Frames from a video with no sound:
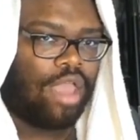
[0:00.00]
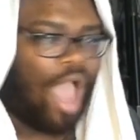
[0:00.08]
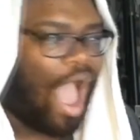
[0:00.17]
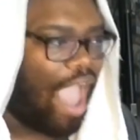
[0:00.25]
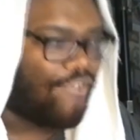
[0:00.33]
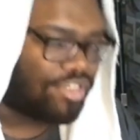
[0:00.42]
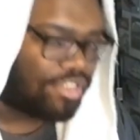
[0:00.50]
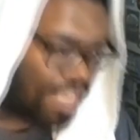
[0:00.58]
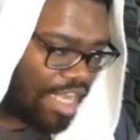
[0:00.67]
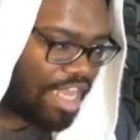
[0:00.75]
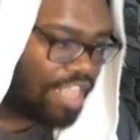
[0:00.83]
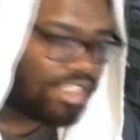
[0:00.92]
I have
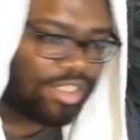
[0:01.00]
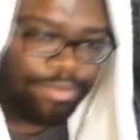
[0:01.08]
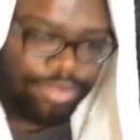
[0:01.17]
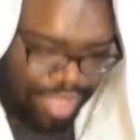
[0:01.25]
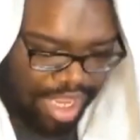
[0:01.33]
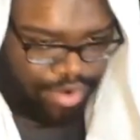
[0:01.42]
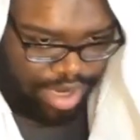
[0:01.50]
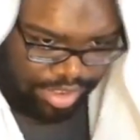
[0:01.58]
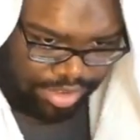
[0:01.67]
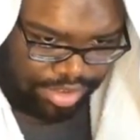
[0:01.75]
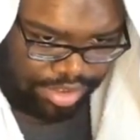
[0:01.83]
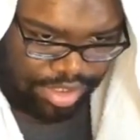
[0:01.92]
seen some
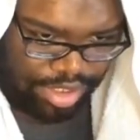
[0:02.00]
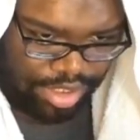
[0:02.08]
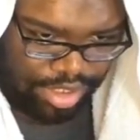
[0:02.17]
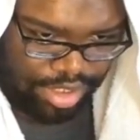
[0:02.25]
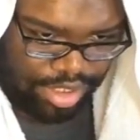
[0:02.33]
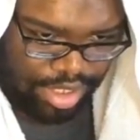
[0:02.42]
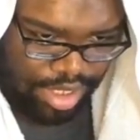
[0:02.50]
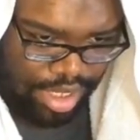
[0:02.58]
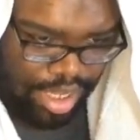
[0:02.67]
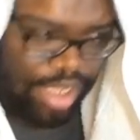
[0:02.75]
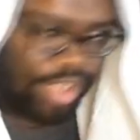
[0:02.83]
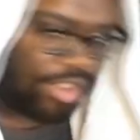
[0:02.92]
theories
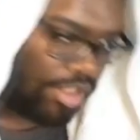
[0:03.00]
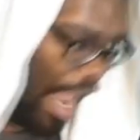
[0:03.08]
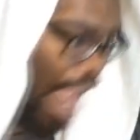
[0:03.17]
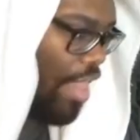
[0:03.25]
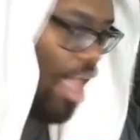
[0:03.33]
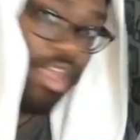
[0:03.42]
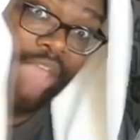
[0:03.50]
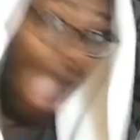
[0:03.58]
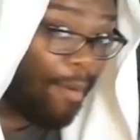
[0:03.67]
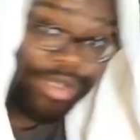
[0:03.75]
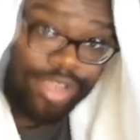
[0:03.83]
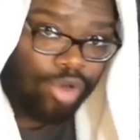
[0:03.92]
saying that
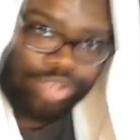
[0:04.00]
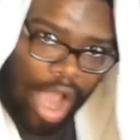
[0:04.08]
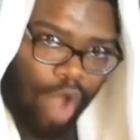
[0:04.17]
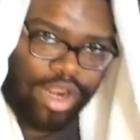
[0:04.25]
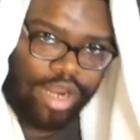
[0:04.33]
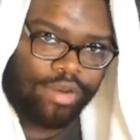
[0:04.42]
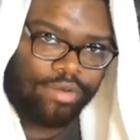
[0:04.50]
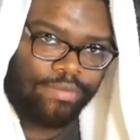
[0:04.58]
Yamato's Oden.